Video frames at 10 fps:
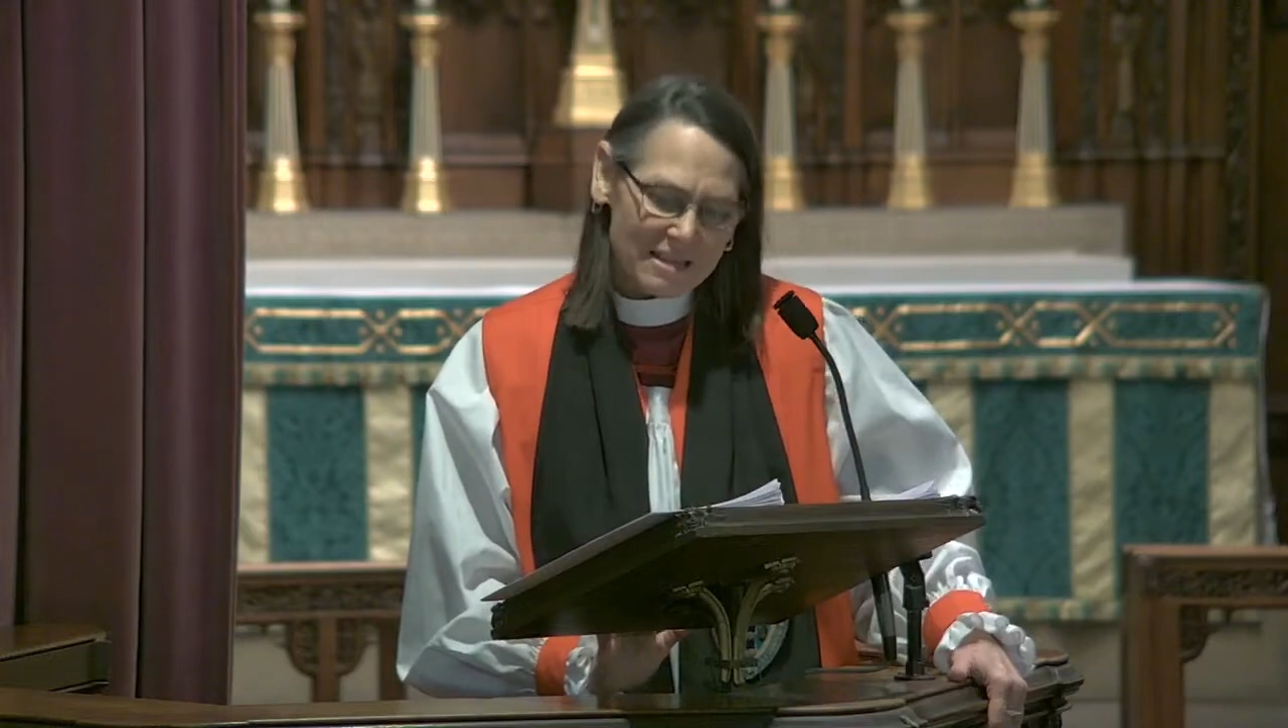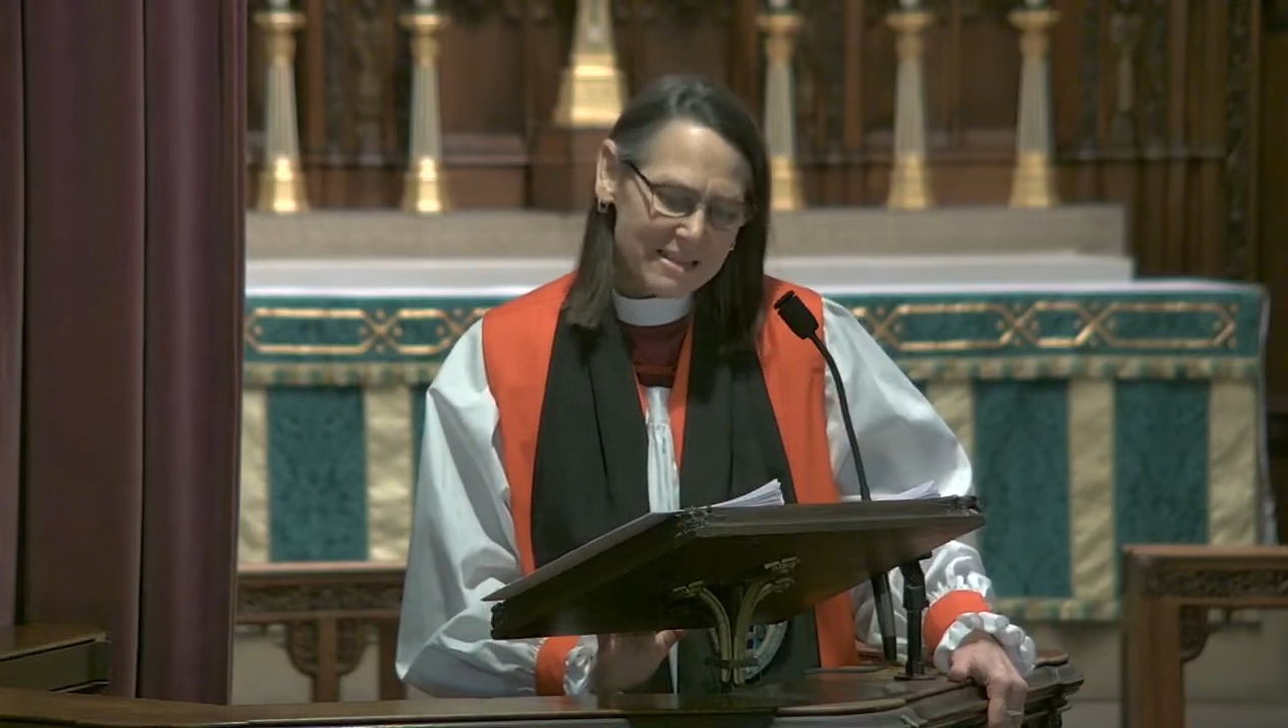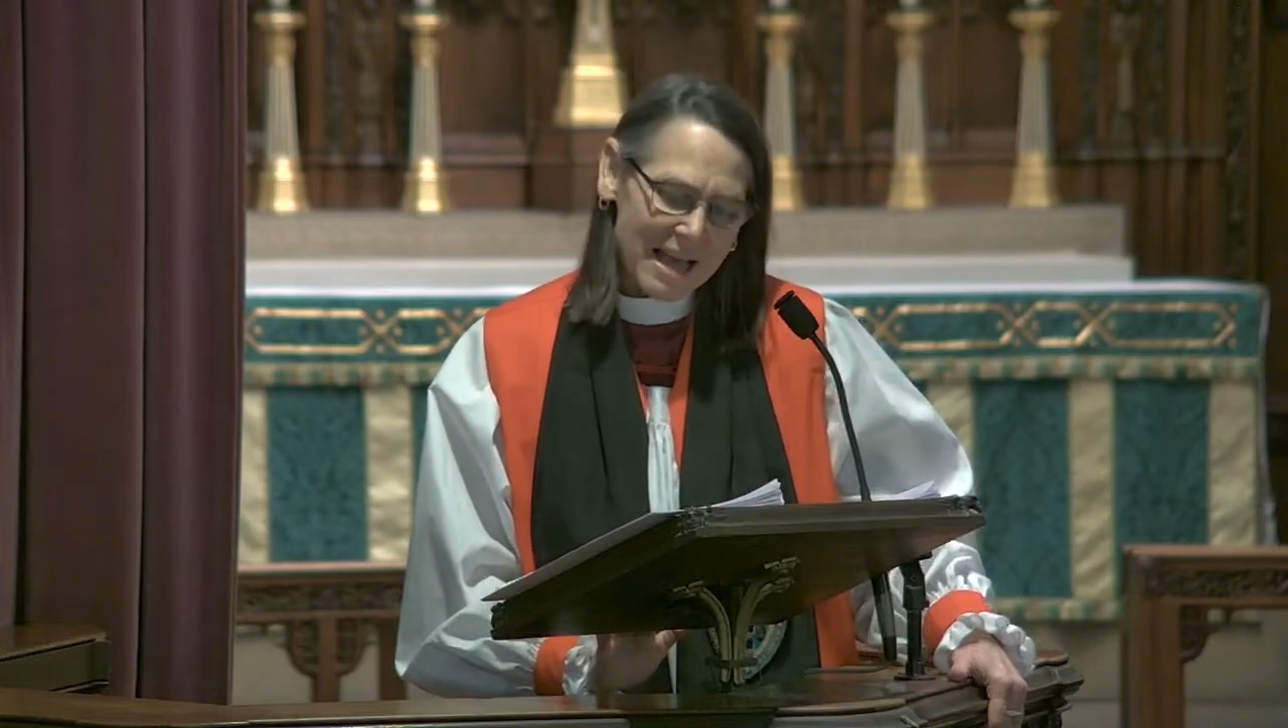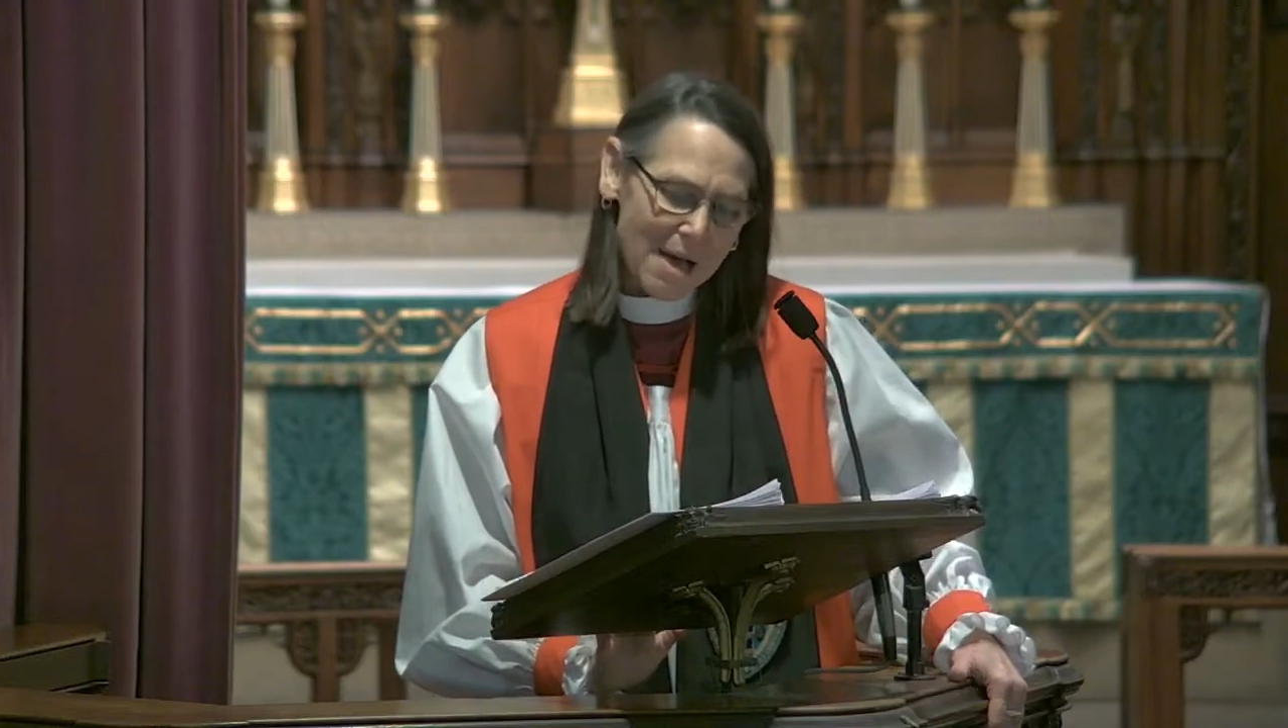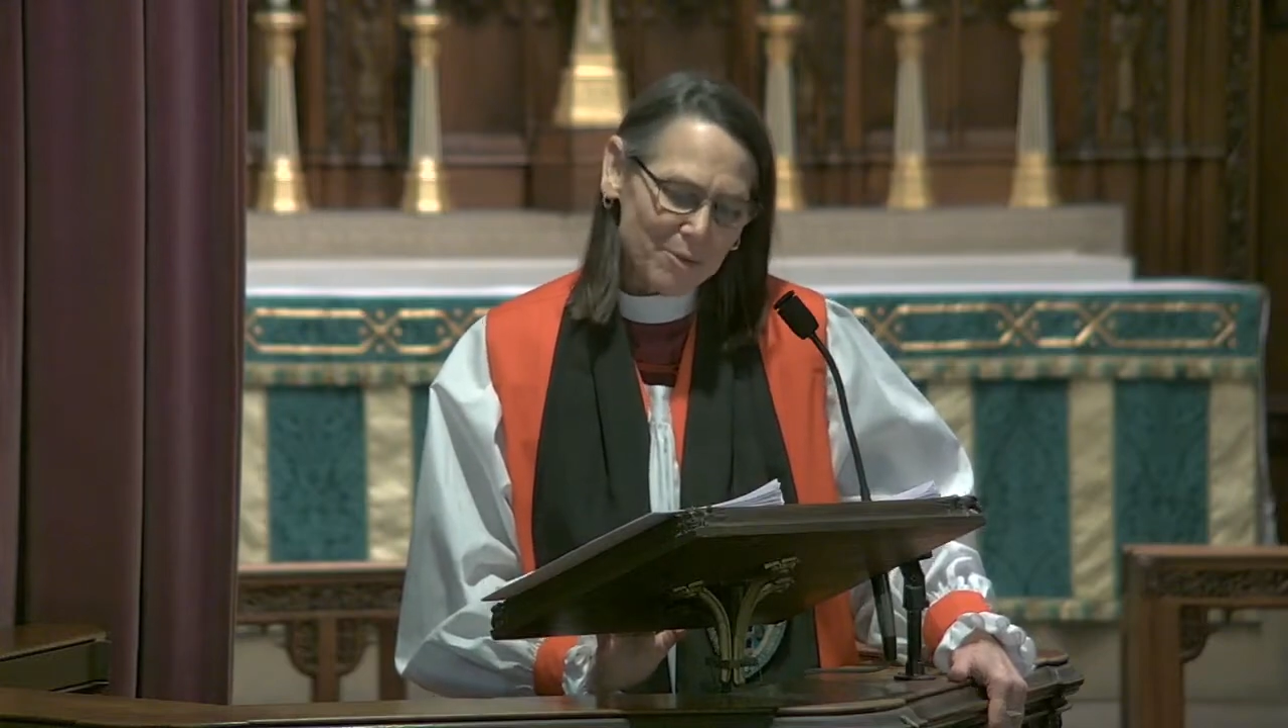
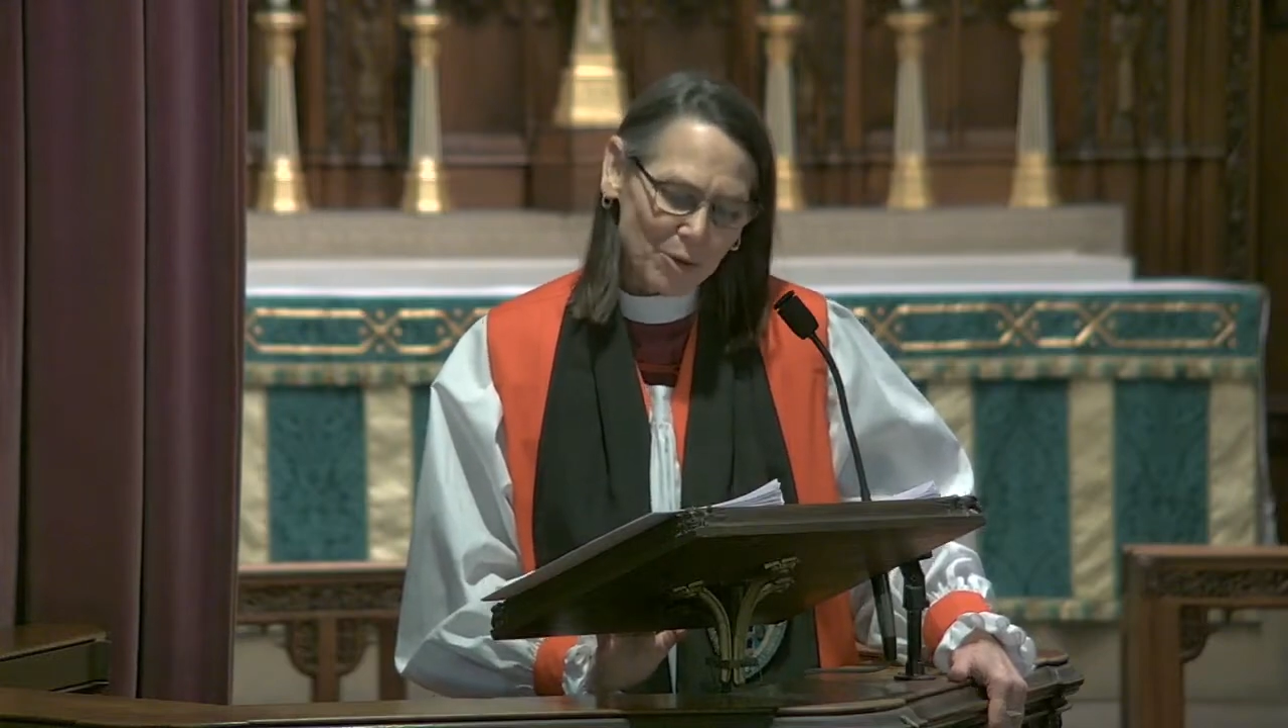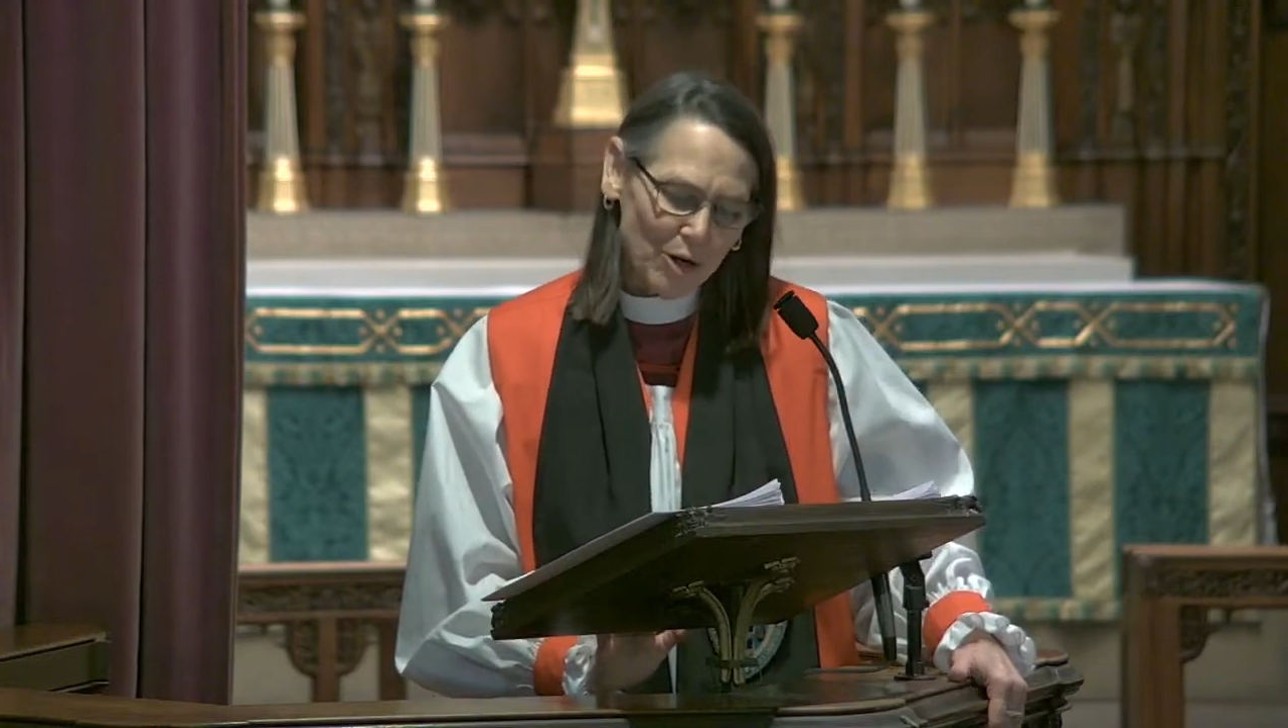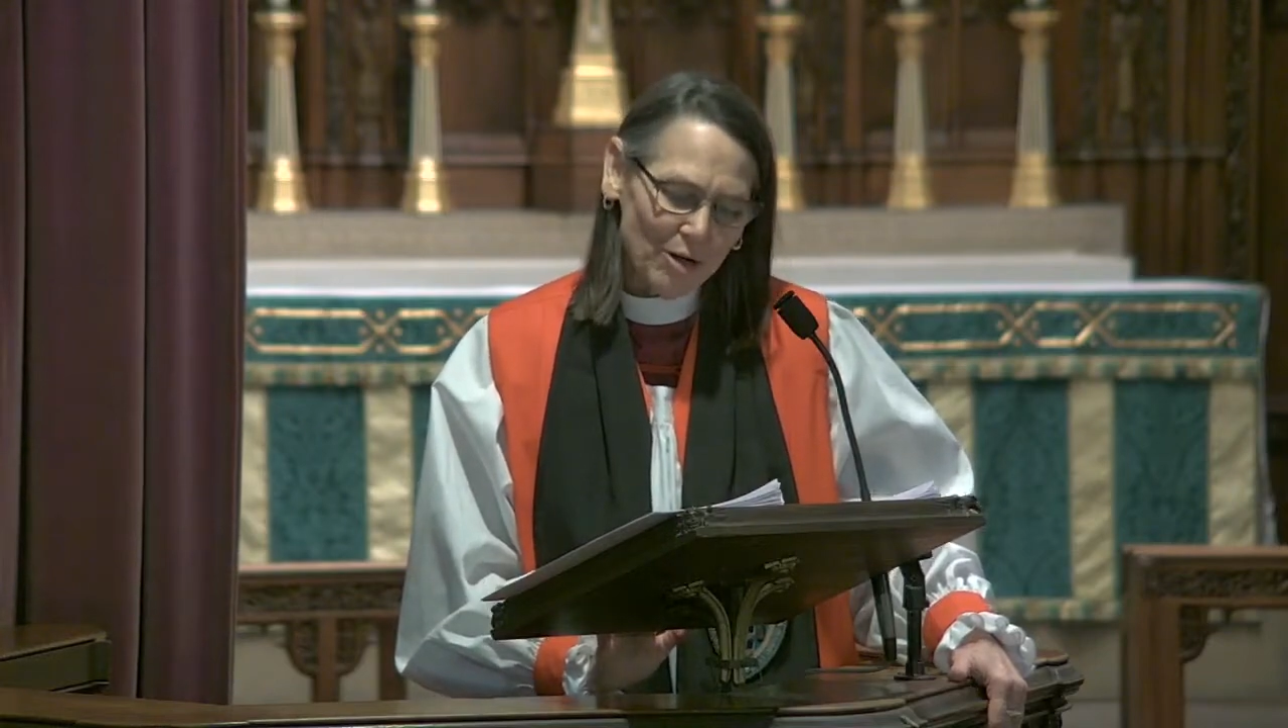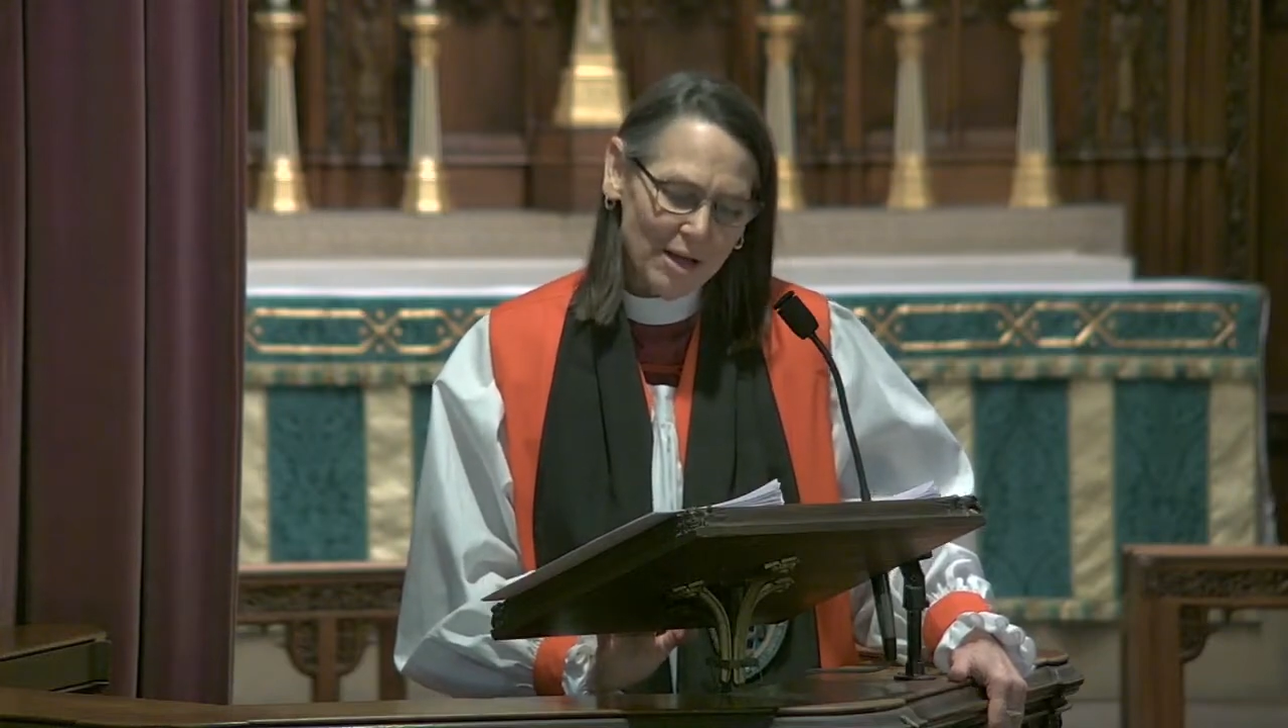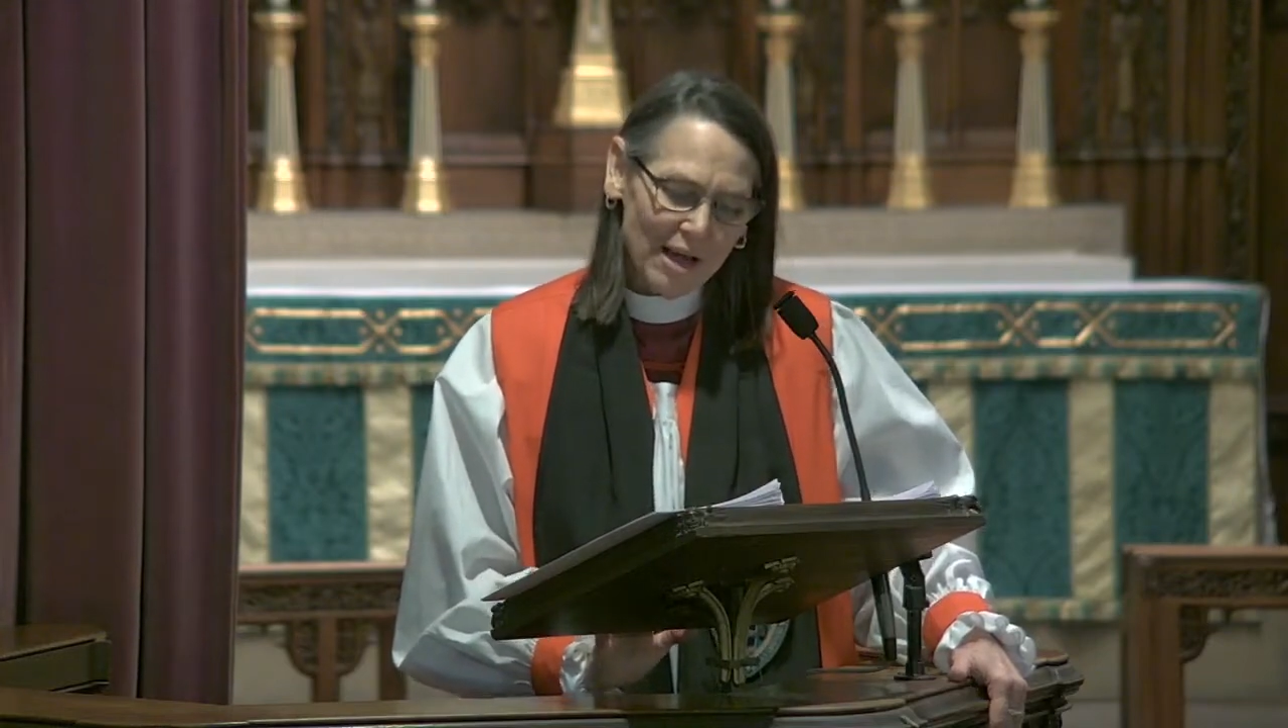Samuel